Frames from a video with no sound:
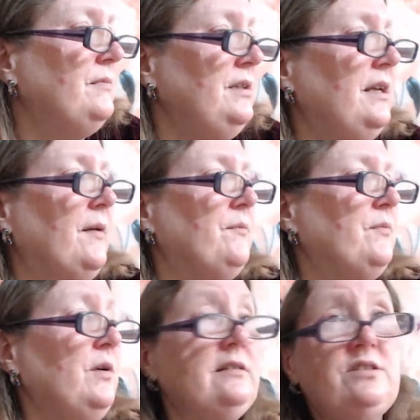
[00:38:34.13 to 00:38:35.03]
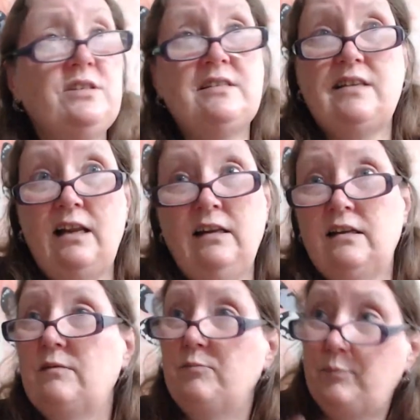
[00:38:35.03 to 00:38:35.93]
Yeah, well, just tell
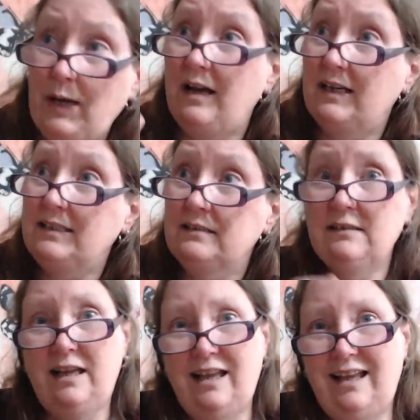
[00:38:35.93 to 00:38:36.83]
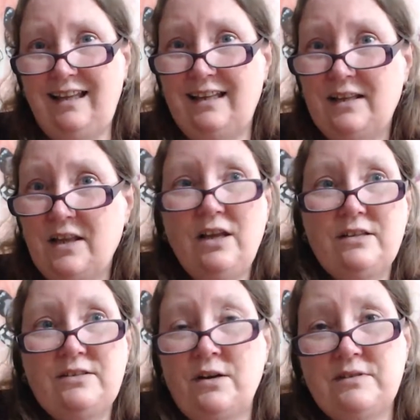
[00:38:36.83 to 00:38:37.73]
her, bye.
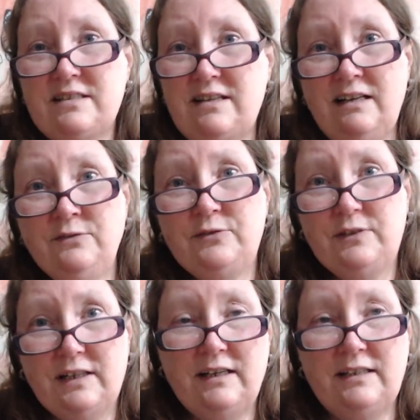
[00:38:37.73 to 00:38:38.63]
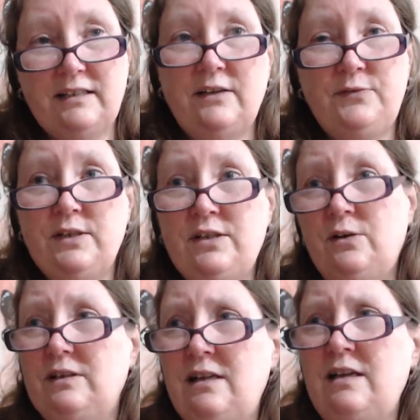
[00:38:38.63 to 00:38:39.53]
Don't stand for it. If you
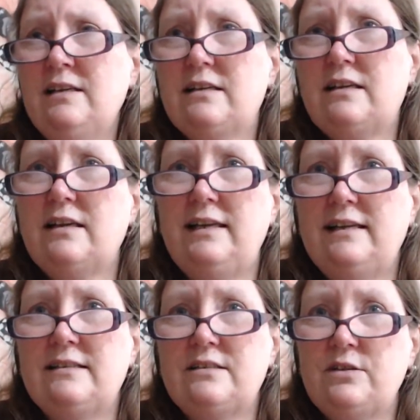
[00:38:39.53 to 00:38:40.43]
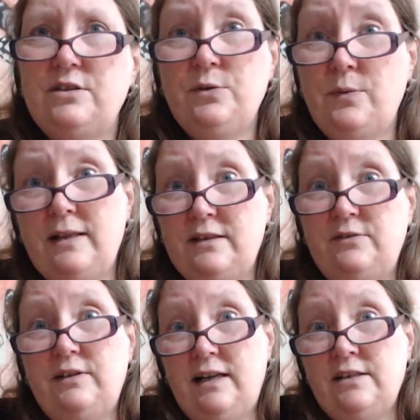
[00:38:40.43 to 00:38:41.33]
don't like it, you end the
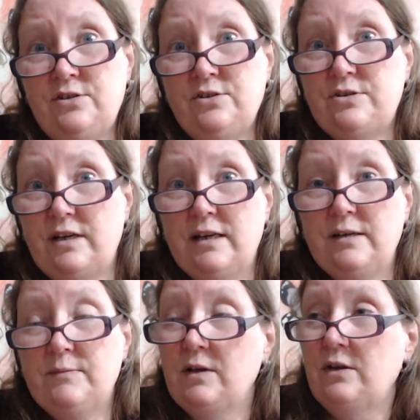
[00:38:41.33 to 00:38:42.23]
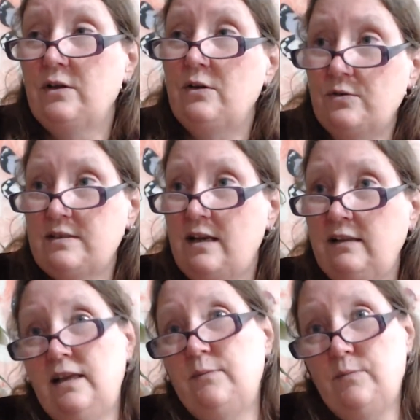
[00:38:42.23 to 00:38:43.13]
relationship, or
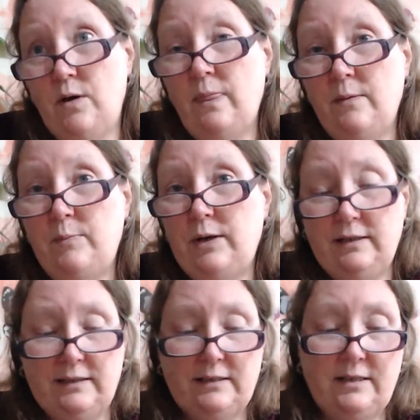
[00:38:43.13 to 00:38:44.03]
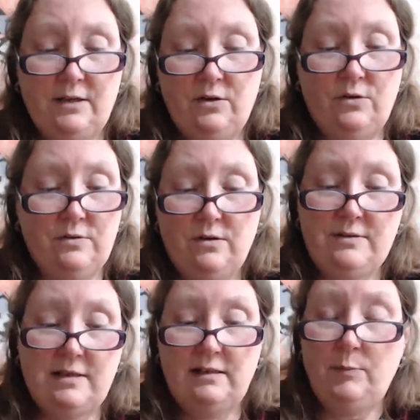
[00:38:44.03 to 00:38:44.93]
tell them on the bike, or
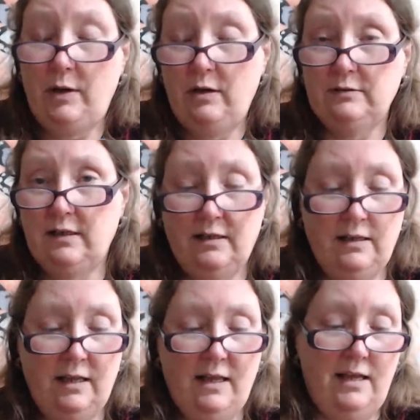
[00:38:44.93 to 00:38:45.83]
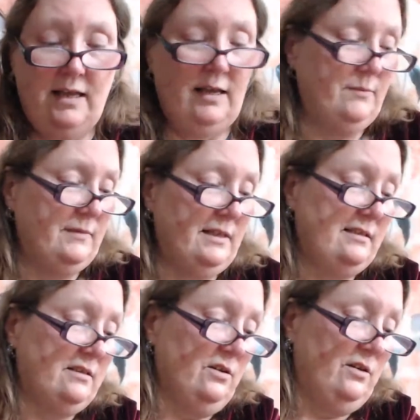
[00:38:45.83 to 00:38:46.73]
tell your partner,
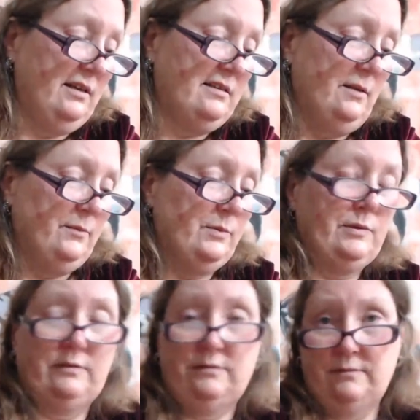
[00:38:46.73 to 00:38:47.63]
this is not acceptable.